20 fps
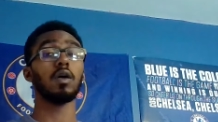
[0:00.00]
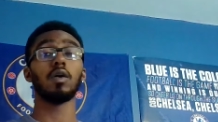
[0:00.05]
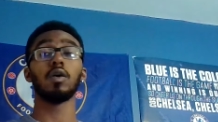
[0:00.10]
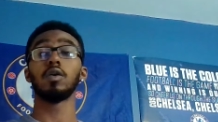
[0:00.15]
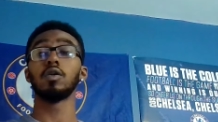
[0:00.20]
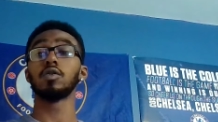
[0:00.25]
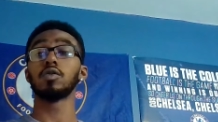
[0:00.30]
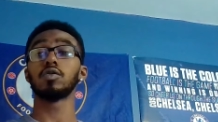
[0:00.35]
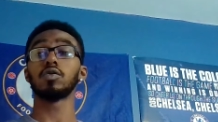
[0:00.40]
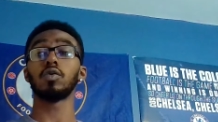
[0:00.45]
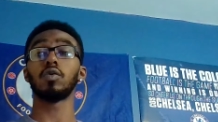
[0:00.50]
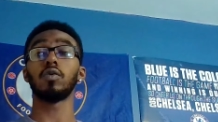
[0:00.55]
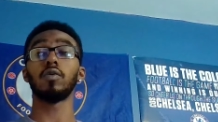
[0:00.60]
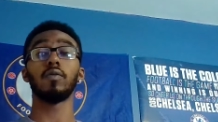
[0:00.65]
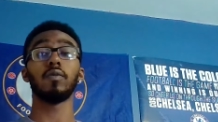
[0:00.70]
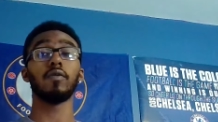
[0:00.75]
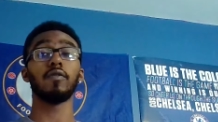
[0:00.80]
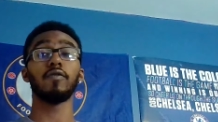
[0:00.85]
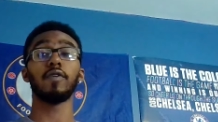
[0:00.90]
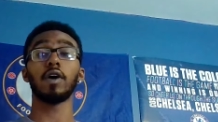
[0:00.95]
So
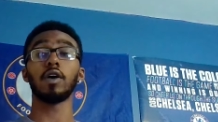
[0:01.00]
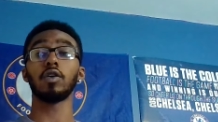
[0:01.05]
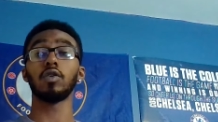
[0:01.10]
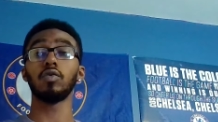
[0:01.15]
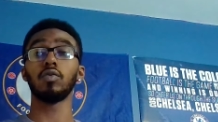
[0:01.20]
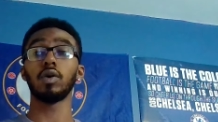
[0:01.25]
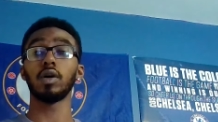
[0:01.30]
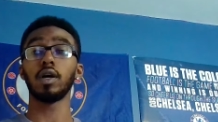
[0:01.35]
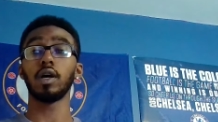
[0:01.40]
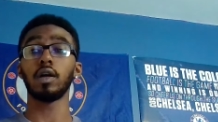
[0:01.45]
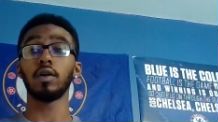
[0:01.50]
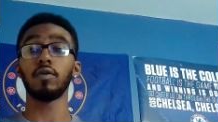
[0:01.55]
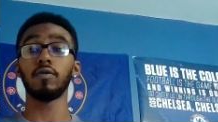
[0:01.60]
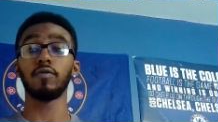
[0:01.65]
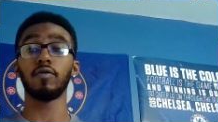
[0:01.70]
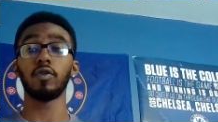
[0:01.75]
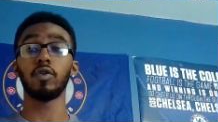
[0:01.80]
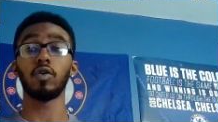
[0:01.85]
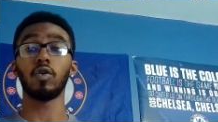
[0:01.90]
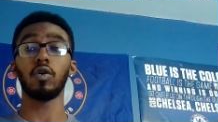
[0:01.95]
thank you again
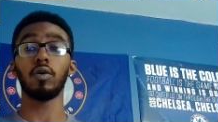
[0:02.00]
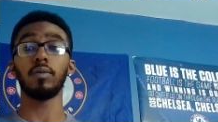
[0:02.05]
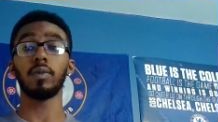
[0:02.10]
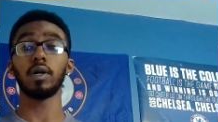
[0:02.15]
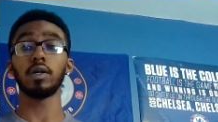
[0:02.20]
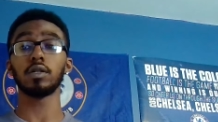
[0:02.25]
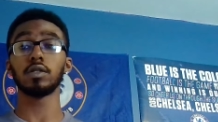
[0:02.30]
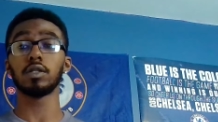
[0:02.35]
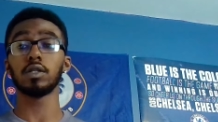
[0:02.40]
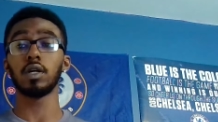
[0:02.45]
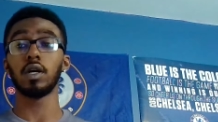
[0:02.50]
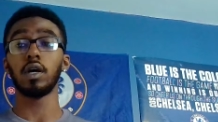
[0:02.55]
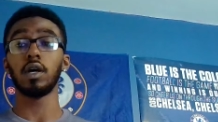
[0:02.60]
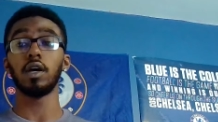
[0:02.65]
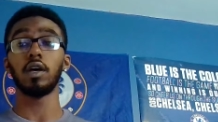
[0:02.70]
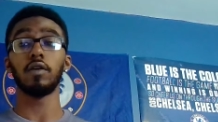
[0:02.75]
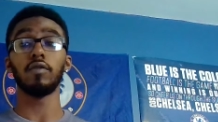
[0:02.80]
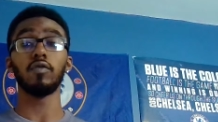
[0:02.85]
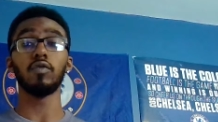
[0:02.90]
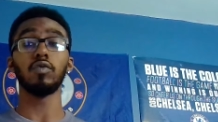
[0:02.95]
for the comments
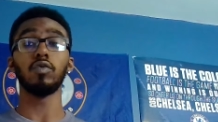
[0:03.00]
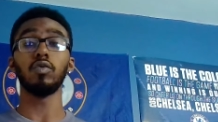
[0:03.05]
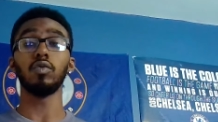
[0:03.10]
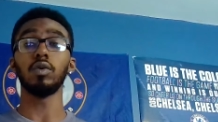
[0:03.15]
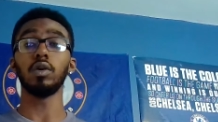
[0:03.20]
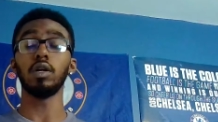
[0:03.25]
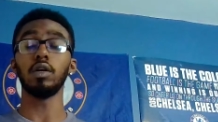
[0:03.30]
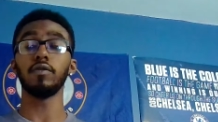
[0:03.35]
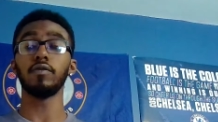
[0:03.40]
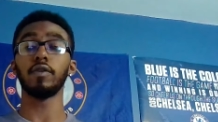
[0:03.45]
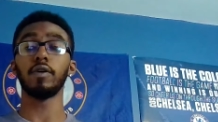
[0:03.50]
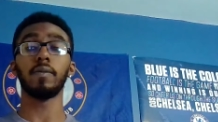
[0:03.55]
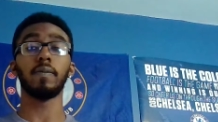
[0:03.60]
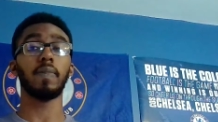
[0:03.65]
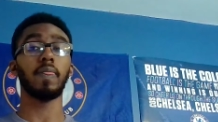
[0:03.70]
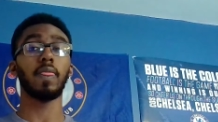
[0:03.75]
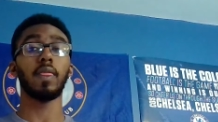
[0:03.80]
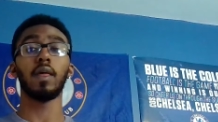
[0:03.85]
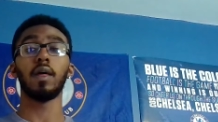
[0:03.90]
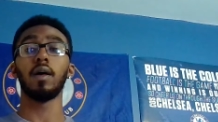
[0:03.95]
if you do leave it.
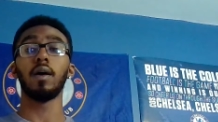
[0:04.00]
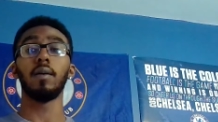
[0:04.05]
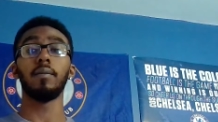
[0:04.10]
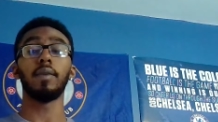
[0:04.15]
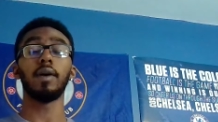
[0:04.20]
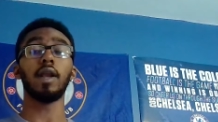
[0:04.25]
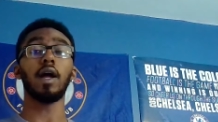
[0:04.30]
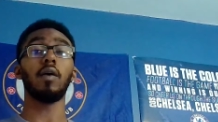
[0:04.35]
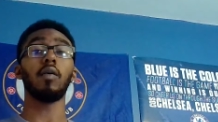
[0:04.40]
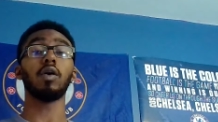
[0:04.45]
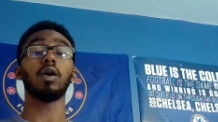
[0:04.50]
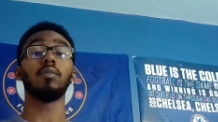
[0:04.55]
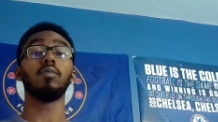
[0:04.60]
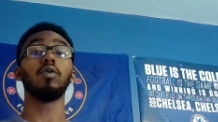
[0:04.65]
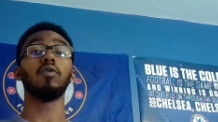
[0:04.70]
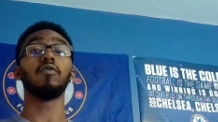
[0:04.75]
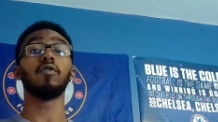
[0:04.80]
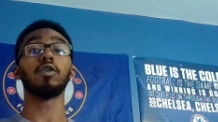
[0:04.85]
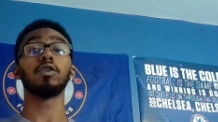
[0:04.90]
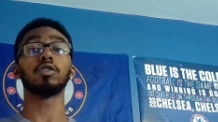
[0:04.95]
But now we're going to
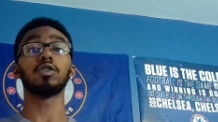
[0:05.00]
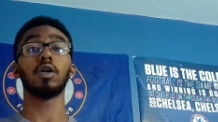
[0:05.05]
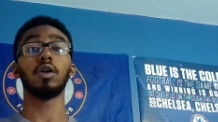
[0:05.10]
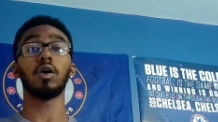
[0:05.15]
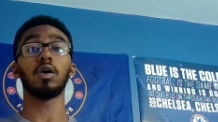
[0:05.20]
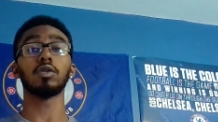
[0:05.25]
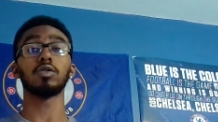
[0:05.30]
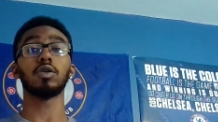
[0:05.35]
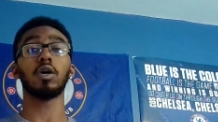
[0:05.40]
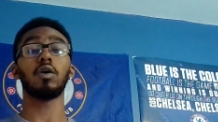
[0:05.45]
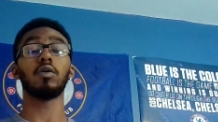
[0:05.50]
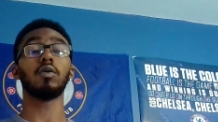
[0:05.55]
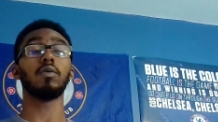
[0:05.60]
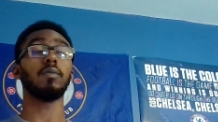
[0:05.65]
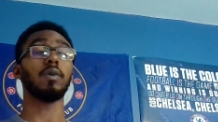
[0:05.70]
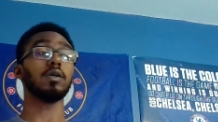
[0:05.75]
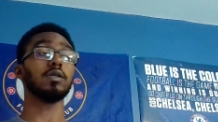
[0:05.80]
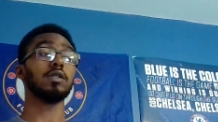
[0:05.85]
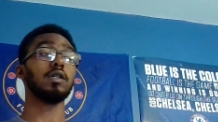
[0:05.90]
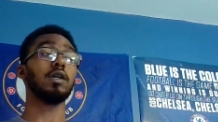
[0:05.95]
move on to Lautauro
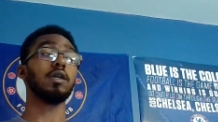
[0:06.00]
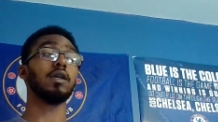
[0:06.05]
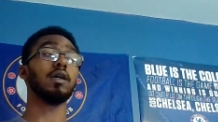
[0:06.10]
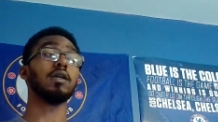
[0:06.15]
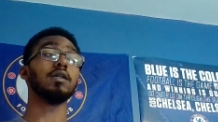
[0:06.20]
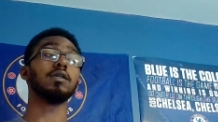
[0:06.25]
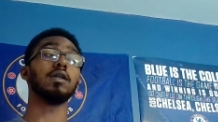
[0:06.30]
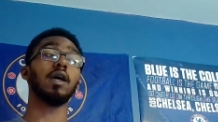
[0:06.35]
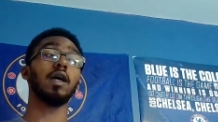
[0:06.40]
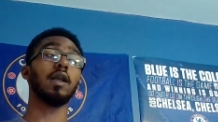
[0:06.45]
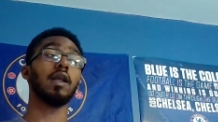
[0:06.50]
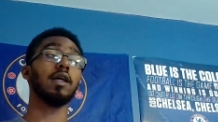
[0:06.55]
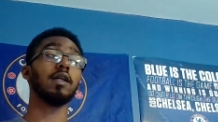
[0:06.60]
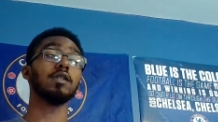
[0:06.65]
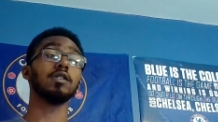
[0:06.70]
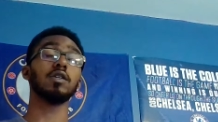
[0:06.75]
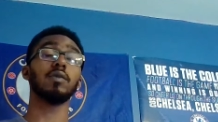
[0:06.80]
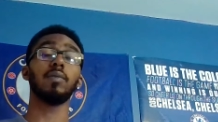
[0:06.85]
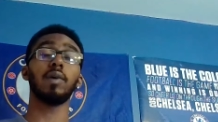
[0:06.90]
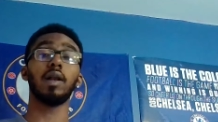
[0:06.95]
Martinez, an
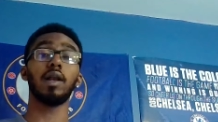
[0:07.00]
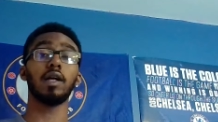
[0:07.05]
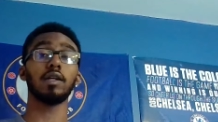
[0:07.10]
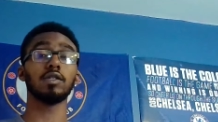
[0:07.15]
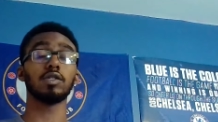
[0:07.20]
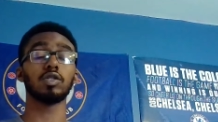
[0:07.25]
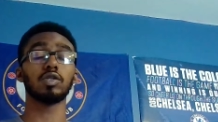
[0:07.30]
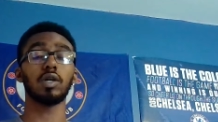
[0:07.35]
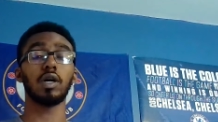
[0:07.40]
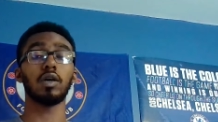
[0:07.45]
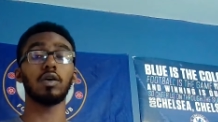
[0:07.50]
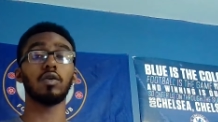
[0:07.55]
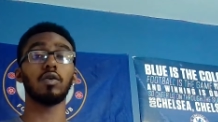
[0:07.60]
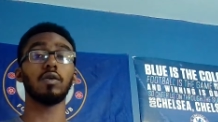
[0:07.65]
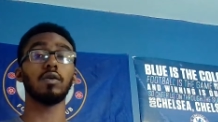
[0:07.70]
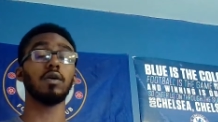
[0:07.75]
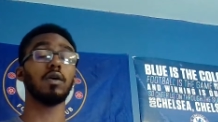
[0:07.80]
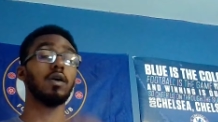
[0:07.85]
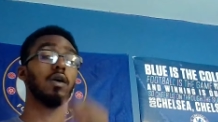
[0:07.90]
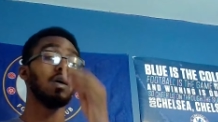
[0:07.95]
Inter Milan striker,
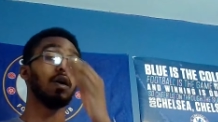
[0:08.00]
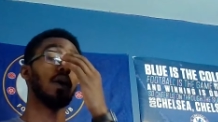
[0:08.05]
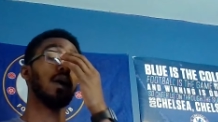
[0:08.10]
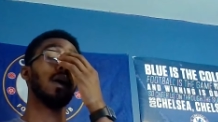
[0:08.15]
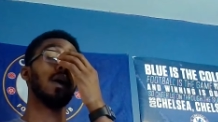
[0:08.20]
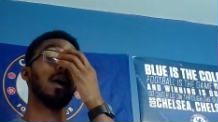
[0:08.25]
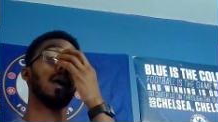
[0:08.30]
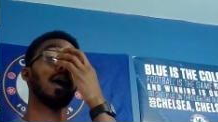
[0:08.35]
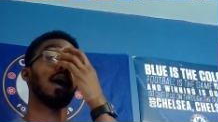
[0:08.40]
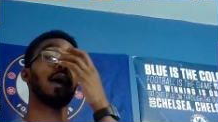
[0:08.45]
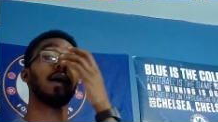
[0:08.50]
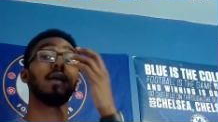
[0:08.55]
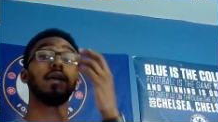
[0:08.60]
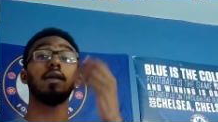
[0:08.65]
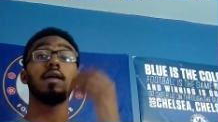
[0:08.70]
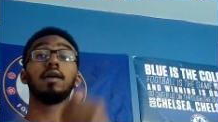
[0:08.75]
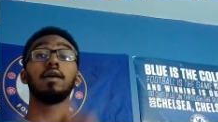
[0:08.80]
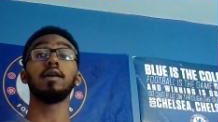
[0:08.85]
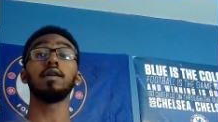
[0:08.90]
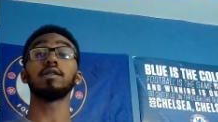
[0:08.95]
and
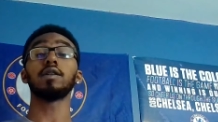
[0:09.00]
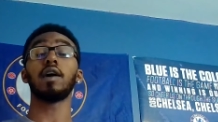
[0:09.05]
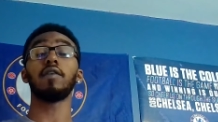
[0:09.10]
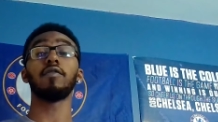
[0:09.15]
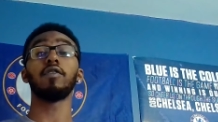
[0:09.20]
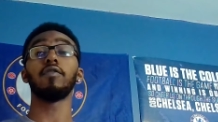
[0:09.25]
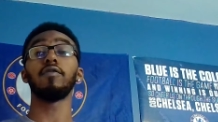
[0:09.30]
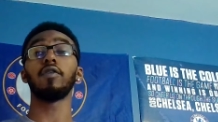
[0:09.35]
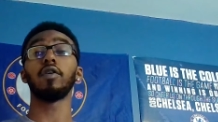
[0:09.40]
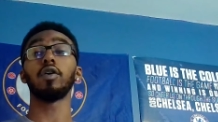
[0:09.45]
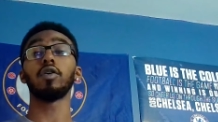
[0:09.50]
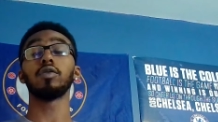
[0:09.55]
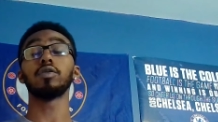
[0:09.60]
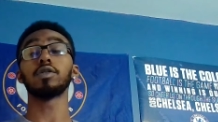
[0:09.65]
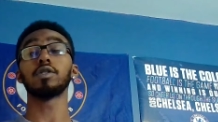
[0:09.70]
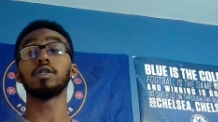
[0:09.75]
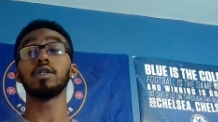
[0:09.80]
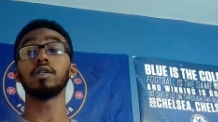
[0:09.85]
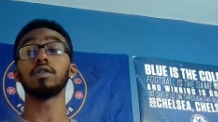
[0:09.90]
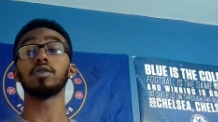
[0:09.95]
he's having a very good
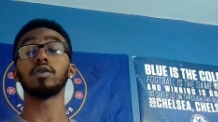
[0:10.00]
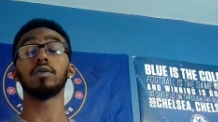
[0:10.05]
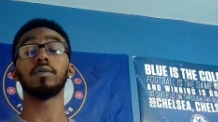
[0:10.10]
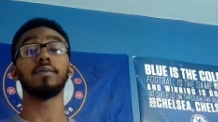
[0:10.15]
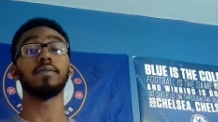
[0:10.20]
season.